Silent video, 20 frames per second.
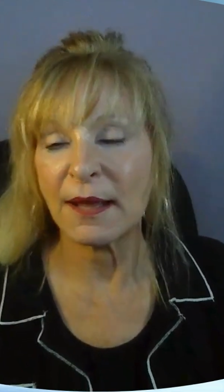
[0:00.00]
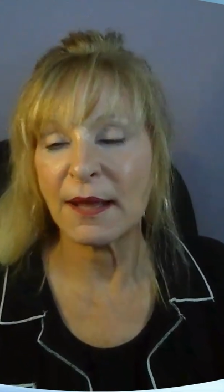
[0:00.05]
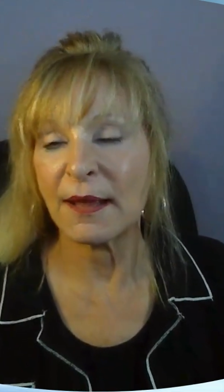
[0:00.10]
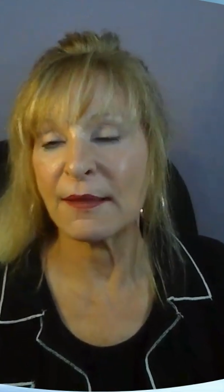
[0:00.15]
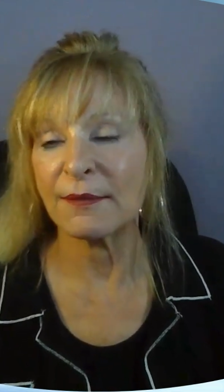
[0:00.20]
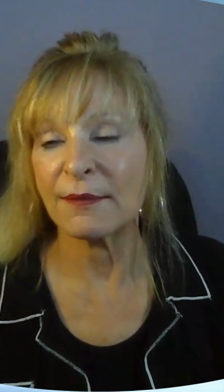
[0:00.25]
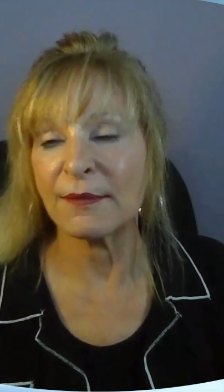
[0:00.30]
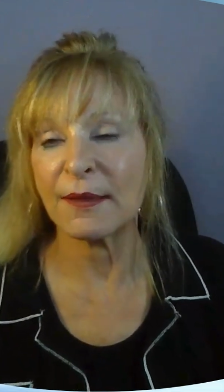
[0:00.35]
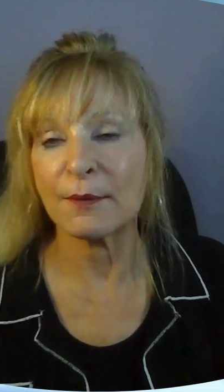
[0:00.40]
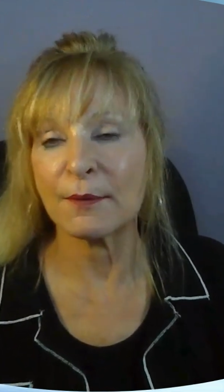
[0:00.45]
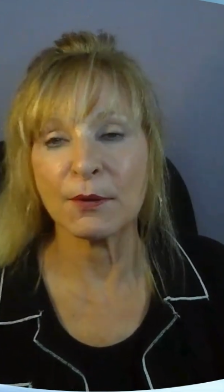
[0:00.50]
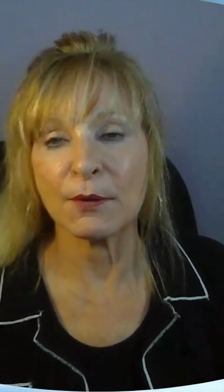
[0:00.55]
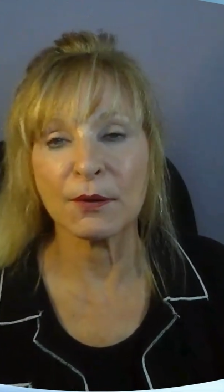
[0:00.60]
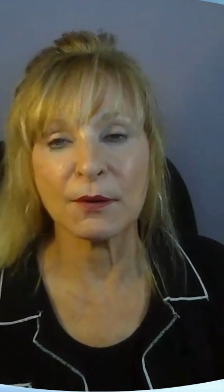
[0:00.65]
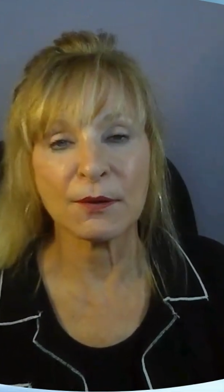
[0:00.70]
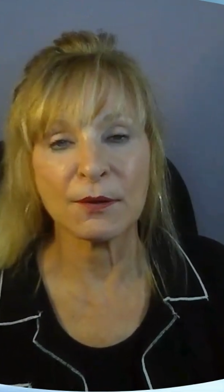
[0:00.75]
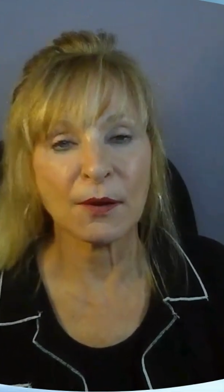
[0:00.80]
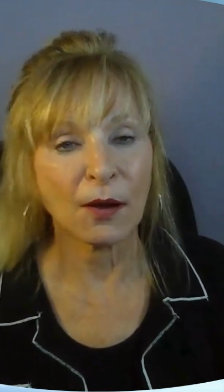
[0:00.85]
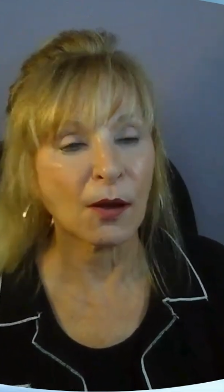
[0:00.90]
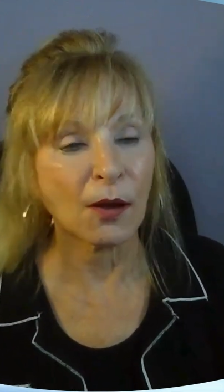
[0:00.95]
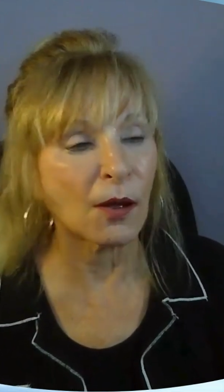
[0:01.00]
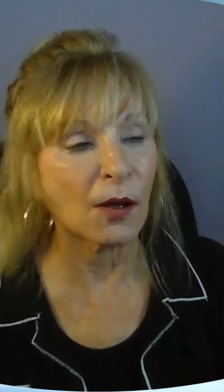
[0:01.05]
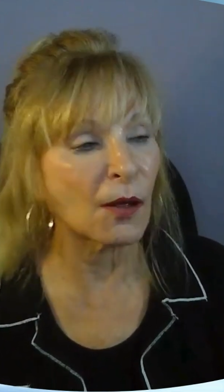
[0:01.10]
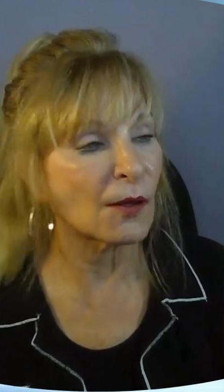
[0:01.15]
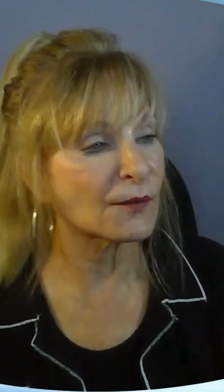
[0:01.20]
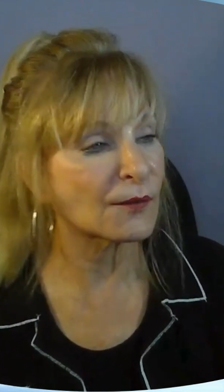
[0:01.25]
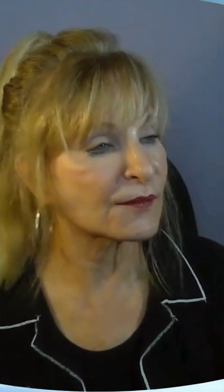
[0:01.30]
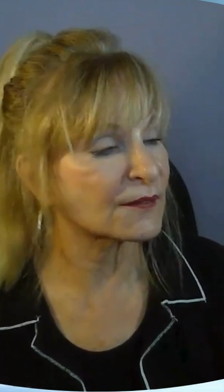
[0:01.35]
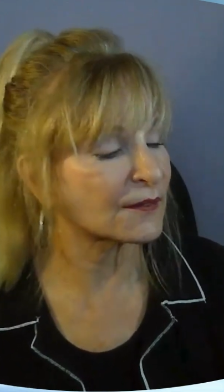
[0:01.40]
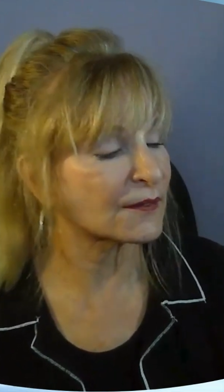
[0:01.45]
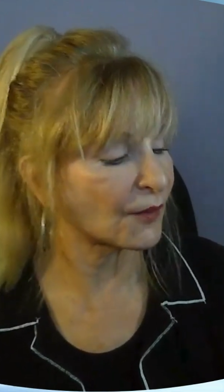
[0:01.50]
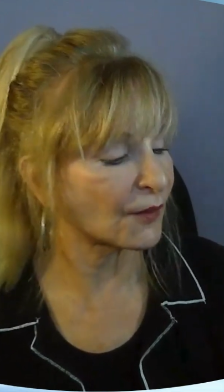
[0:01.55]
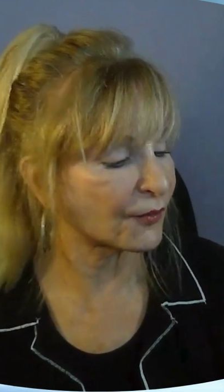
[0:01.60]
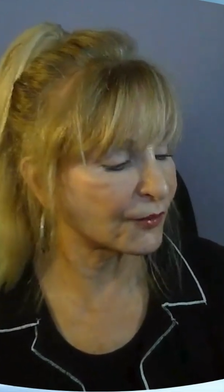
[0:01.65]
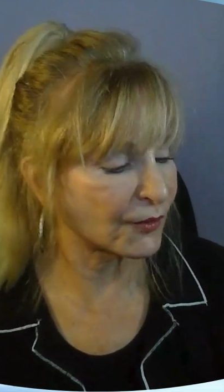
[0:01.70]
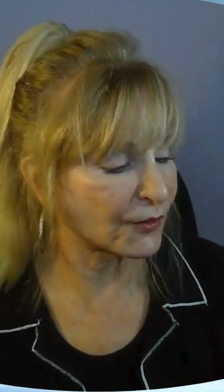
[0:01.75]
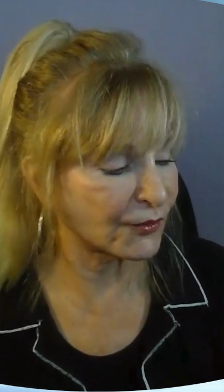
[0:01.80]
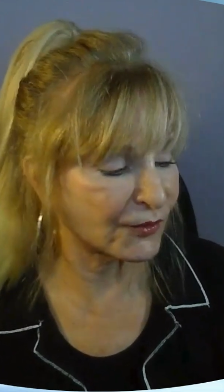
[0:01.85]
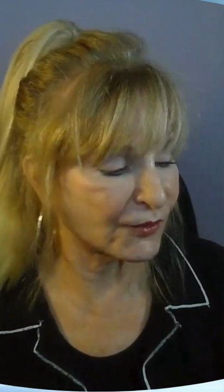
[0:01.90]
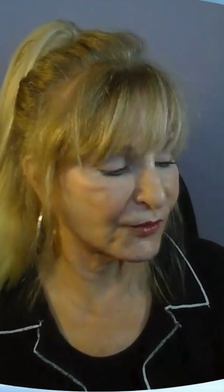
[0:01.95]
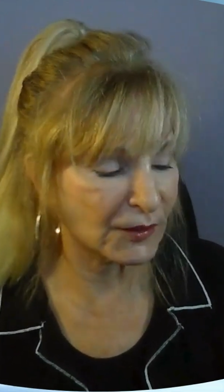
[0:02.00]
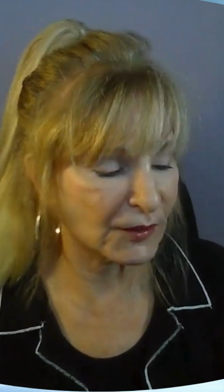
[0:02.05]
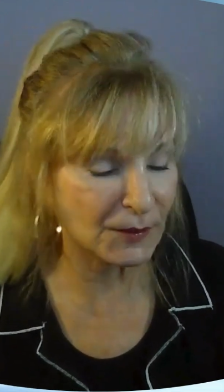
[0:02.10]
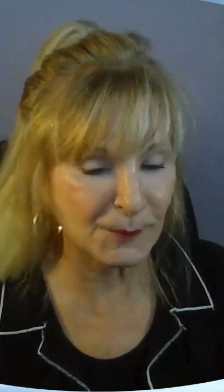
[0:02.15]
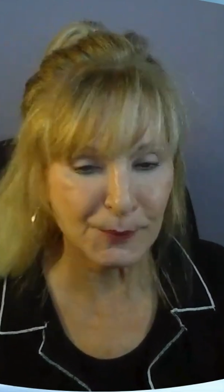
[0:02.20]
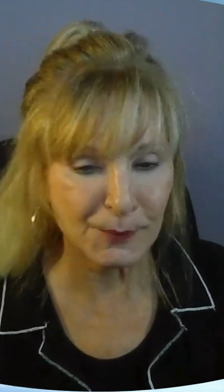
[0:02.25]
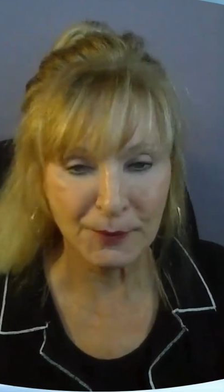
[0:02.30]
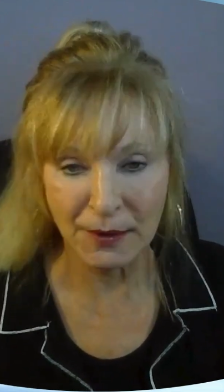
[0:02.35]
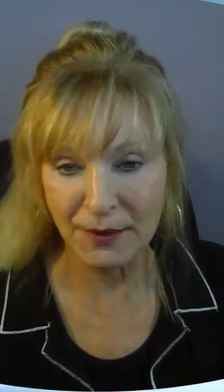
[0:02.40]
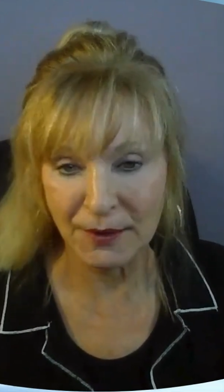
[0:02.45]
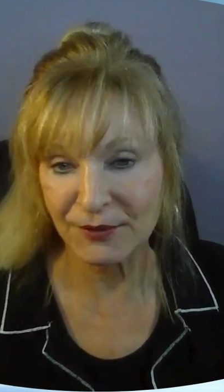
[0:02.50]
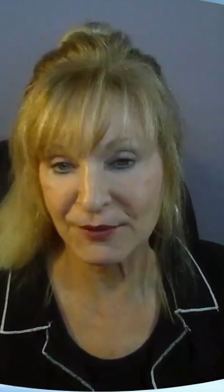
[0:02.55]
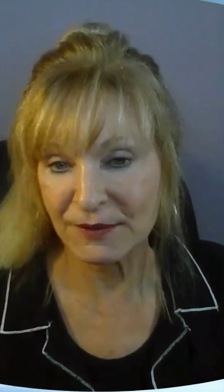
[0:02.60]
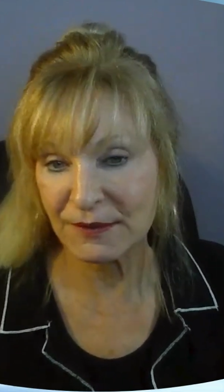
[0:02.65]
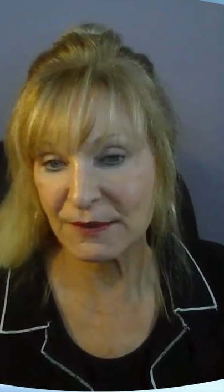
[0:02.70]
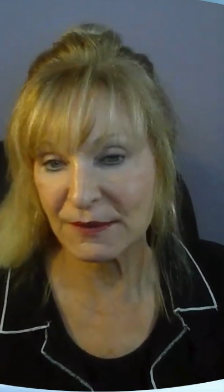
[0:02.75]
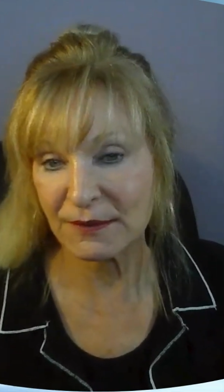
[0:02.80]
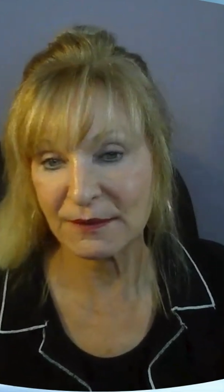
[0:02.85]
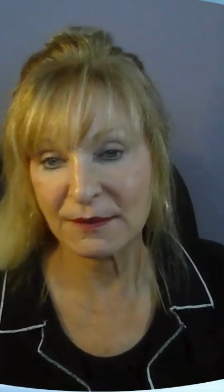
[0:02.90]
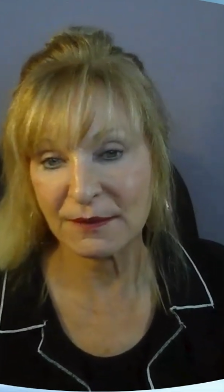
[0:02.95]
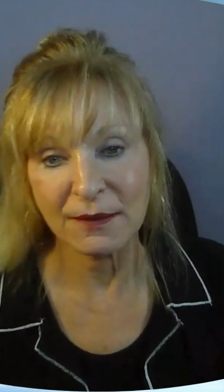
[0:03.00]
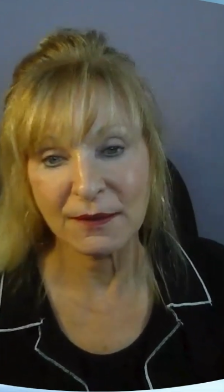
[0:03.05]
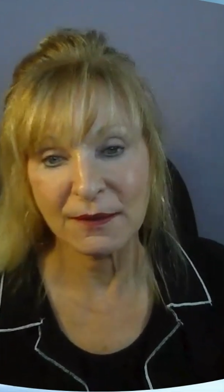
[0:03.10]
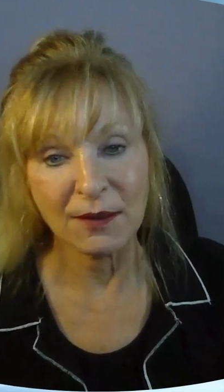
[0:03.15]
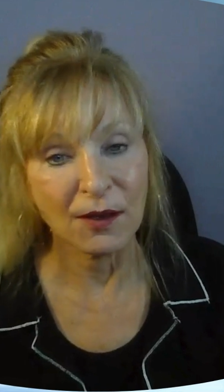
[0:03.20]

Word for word: and they will all self fulfilling prophecies,